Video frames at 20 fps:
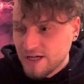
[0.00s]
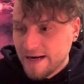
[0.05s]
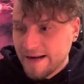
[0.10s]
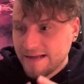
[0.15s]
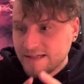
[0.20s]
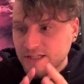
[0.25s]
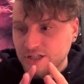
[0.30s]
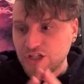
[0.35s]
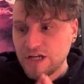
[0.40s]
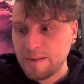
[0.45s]
Shout
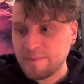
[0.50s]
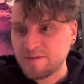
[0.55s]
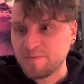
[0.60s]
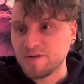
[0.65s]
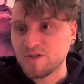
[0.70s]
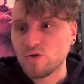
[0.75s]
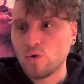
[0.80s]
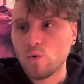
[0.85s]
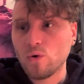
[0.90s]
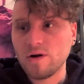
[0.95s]
out to James
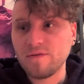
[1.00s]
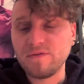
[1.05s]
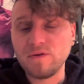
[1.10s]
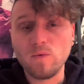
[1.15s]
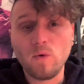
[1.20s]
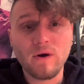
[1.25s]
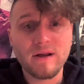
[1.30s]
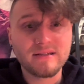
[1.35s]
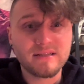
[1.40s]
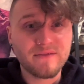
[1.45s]
Batorn. If
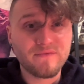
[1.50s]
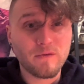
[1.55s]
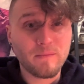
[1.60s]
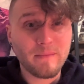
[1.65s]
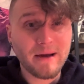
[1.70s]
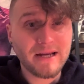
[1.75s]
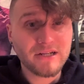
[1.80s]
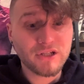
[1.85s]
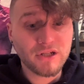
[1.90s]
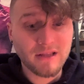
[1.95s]
you want his
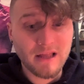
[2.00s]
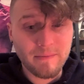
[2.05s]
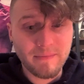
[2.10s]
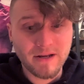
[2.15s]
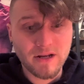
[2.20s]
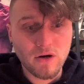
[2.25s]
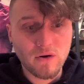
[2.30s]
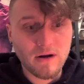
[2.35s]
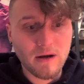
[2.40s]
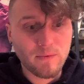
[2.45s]
information, let me
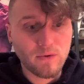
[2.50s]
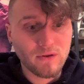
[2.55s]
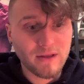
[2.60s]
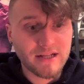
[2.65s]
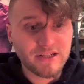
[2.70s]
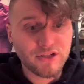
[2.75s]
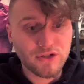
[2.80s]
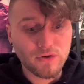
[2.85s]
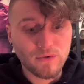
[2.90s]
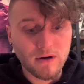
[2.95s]
know and I will
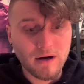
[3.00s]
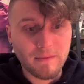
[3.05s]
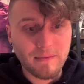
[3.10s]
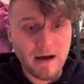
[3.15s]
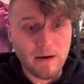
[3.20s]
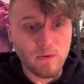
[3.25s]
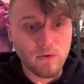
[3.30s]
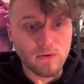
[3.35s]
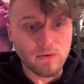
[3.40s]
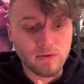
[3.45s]

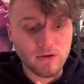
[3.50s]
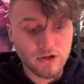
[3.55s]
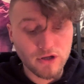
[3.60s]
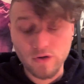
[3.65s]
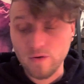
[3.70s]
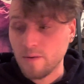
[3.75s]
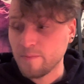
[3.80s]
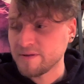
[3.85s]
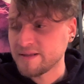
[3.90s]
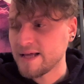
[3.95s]
I will hook
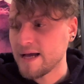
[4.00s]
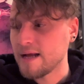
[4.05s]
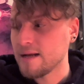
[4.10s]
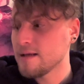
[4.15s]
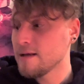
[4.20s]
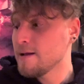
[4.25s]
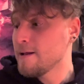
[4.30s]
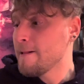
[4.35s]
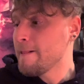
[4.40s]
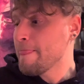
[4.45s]
you up with that.
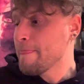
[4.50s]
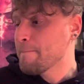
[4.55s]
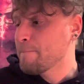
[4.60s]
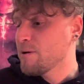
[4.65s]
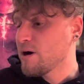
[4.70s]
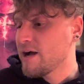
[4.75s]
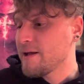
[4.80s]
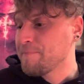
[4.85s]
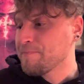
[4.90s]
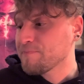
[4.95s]

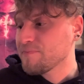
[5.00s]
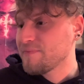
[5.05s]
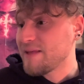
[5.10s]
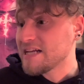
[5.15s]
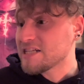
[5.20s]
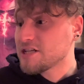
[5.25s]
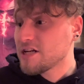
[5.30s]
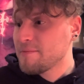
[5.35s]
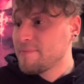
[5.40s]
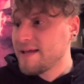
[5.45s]
But
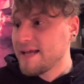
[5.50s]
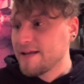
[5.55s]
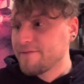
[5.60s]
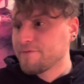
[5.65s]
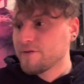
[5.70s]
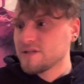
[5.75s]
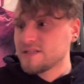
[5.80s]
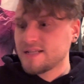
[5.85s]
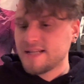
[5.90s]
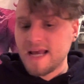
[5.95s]
that's going to be it
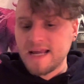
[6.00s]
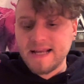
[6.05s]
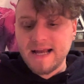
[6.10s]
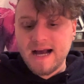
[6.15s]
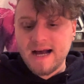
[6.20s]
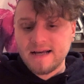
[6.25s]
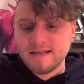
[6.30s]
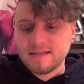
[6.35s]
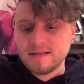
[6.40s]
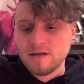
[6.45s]
for today,
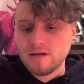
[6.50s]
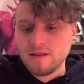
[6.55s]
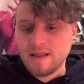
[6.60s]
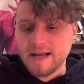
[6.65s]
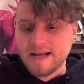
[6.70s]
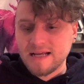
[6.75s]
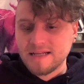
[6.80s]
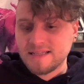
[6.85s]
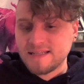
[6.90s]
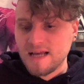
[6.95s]
guys.
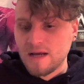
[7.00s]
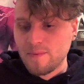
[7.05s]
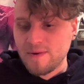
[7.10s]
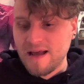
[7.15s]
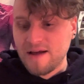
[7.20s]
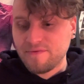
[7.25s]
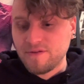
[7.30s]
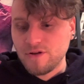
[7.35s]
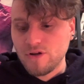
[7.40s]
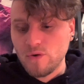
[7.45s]
Like I said, we
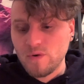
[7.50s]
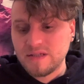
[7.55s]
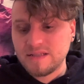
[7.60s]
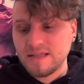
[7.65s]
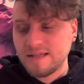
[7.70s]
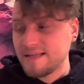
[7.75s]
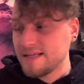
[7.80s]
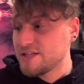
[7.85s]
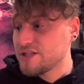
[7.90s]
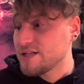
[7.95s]
have the newest
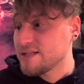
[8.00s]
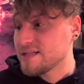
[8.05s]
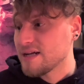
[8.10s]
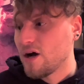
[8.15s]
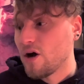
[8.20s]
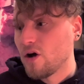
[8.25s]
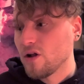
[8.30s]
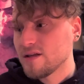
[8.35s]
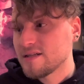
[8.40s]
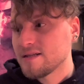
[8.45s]
additions.
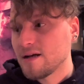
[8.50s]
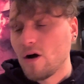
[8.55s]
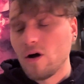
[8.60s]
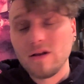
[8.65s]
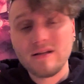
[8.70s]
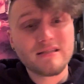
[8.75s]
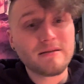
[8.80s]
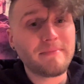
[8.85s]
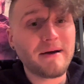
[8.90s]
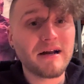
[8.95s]
All
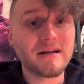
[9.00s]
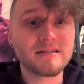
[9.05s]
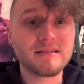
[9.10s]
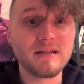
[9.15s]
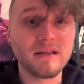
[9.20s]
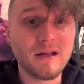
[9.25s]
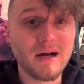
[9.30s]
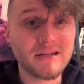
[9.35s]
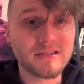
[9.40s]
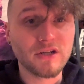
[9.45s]
it's about is
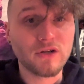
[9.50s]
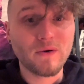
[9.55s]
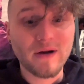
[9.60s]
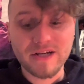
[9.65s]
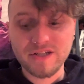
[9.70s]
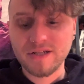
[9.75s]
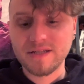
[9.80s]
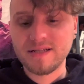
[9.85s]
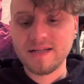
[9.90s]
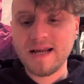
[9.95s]
Deluxe
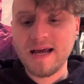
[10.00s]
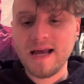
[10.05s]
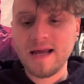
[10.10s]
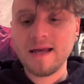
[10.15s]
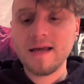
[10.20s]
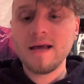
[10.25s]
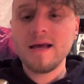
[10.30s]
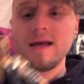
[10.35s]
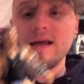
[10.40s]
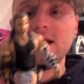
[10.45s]
Aggression today.